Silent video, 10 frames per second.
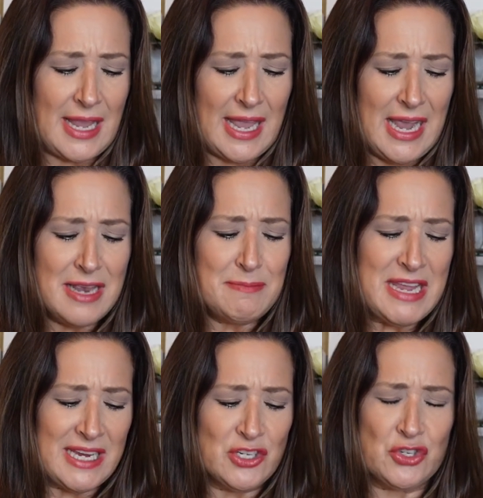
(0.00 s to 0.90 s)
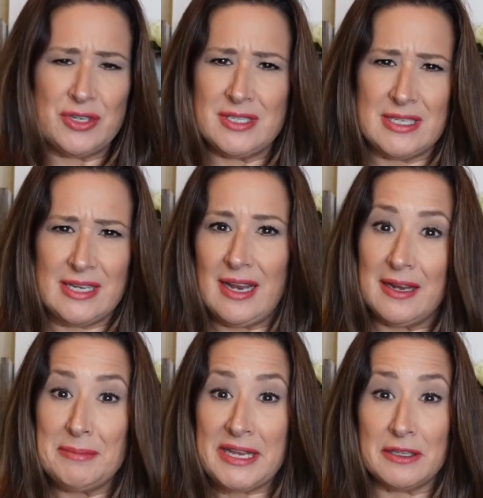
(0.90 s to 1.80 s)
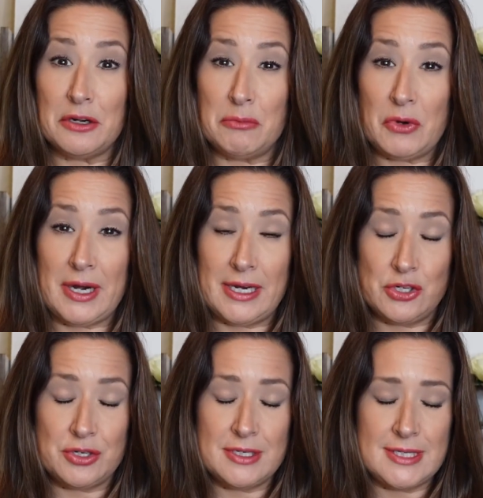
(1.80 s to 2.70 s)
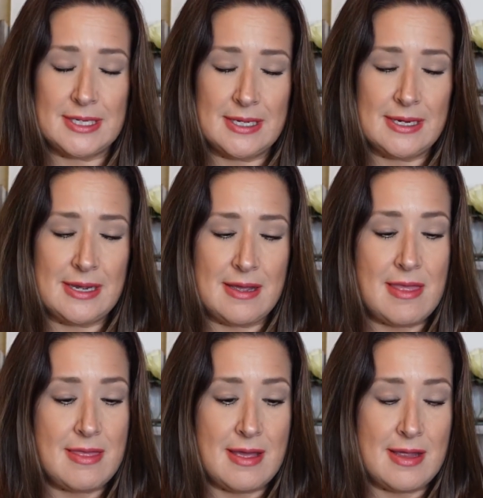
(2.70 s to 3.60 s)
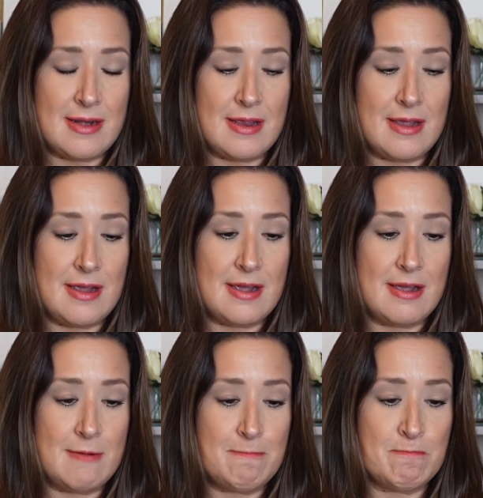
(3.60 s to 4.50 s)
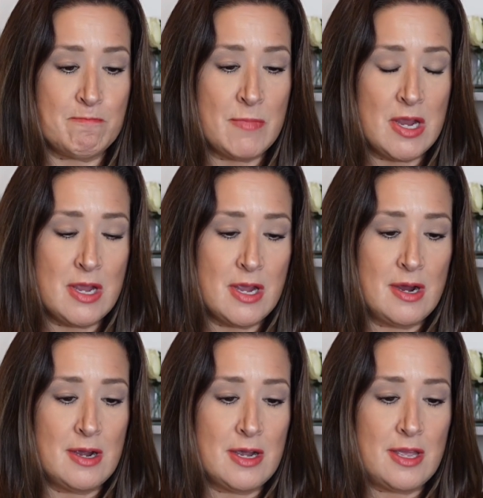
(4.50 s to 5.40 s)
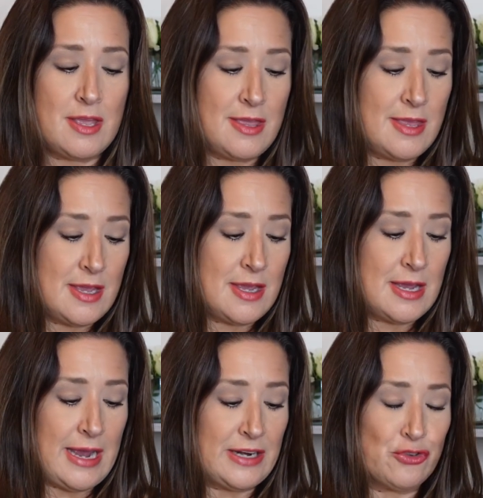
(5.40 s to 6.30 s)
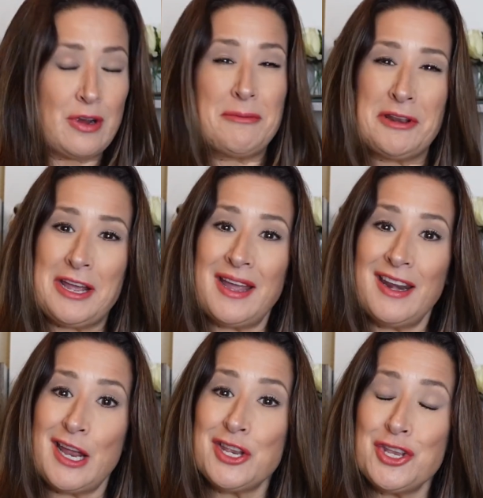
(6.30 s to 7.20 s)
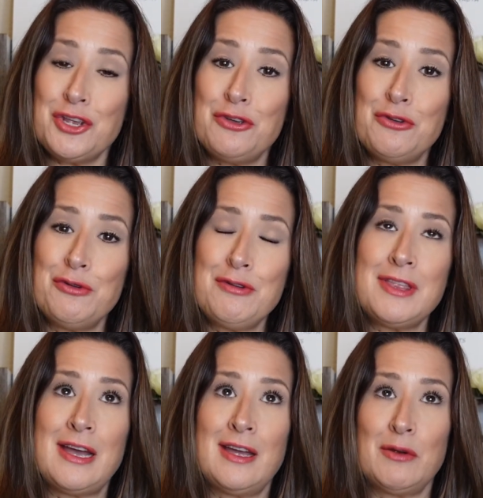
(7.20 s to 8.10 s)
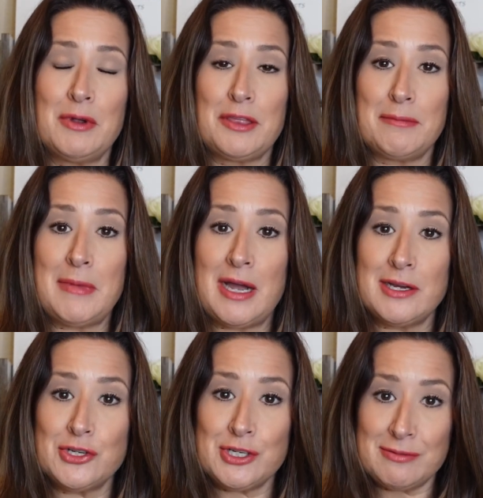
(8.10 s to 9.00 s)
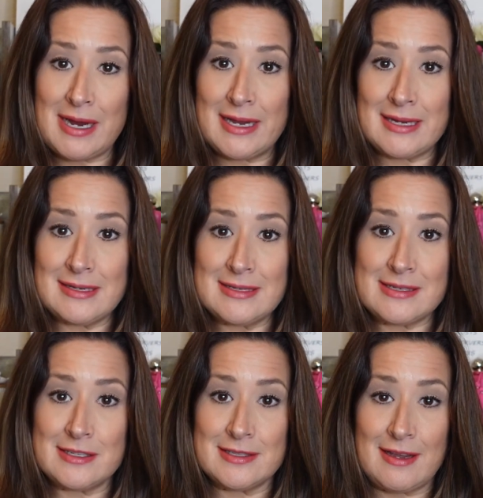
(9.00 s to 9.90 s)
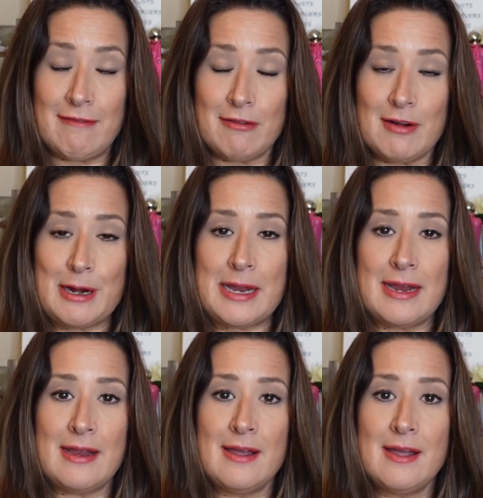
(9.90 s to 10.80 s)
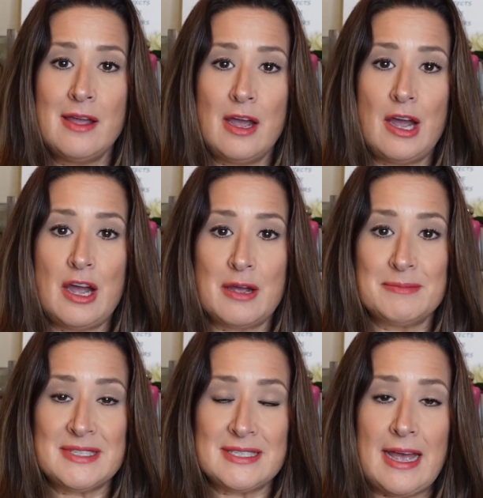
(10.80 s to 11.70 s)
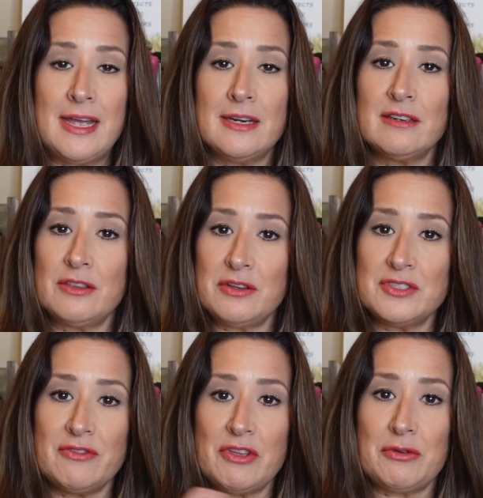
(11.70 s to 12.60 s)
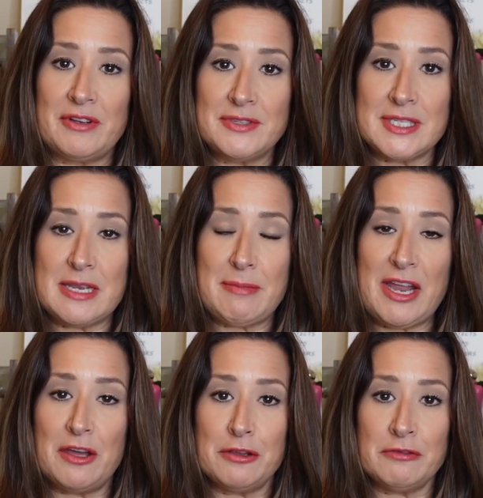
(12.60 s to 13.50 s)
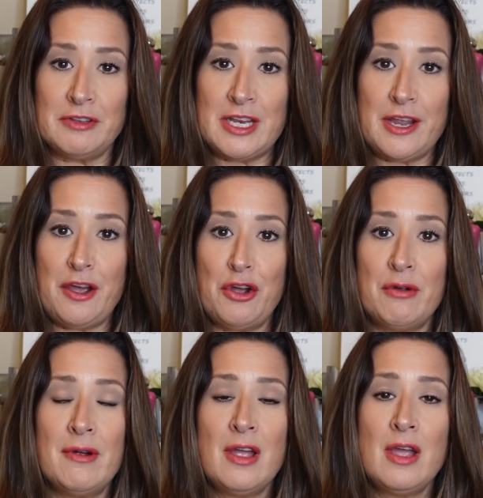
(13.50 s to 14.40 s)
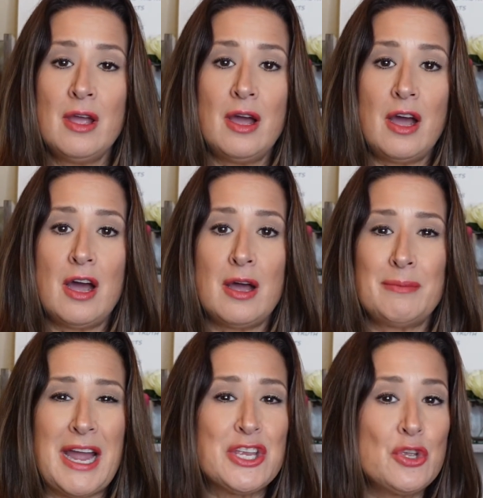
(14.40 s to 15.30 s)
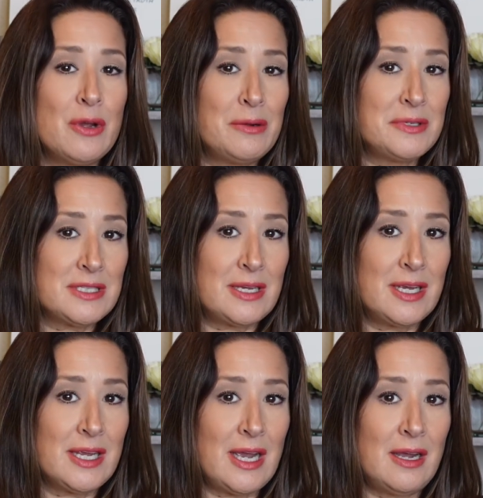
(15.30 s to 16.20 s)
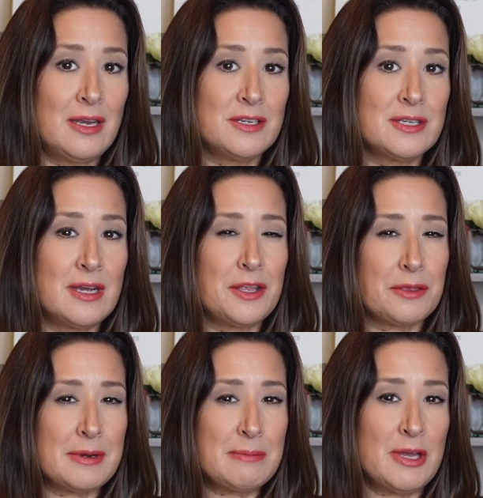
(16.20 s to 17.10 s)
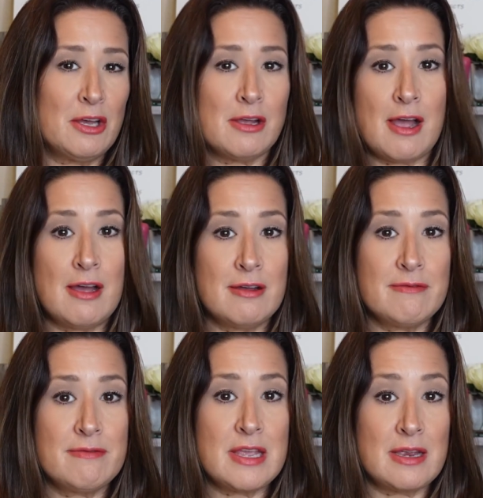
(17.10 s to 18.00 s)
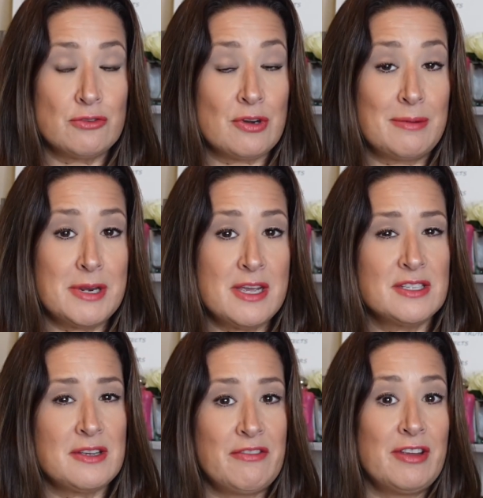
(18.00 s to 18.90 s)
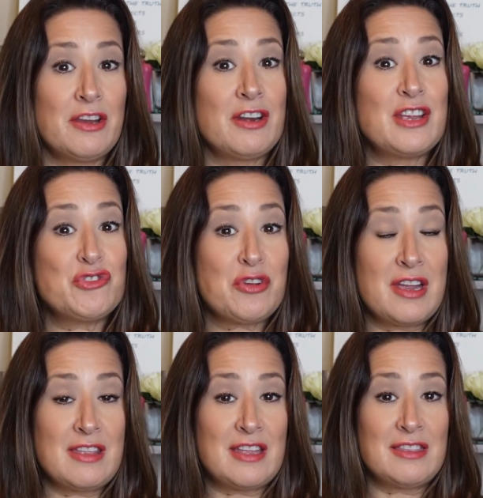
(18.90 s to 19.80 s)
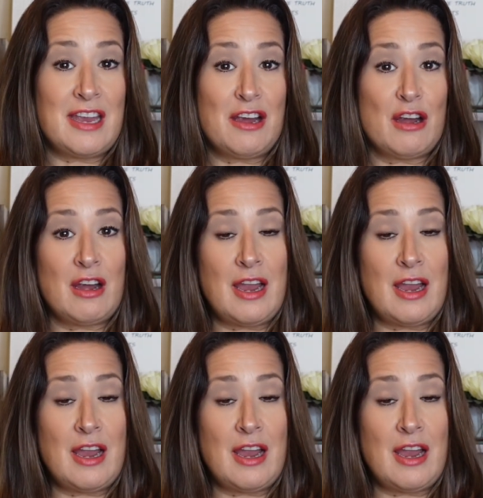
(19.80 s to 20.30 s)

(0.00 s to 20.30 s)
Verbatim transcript: had me interested, had me a little more interested than um, the, the Andromeda. And I knew that with my Sheree's Discovery um, set, those of you who have seen my other video, um, I knew I was going to get a three mil of the Andromeda, so I figured I'd try that there